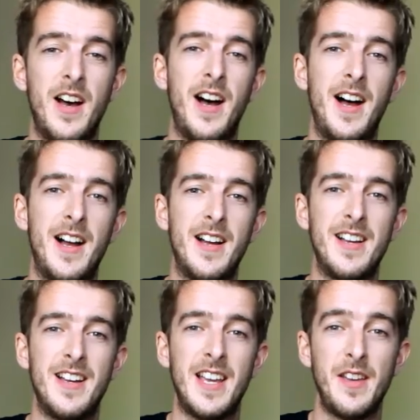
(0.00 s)

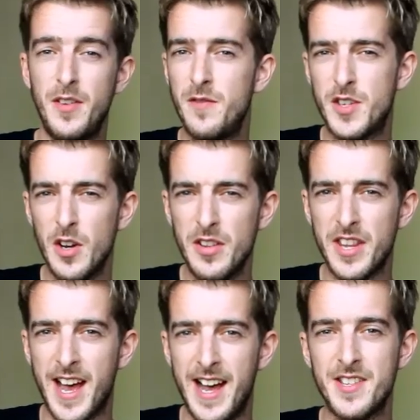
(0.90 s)
If you've done
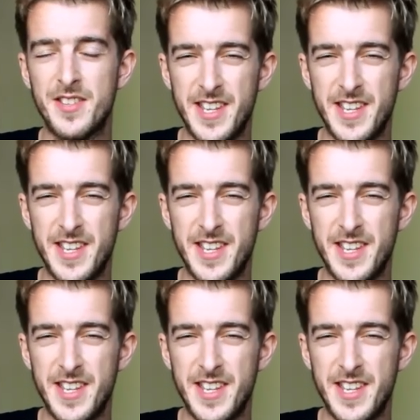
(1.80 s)
that,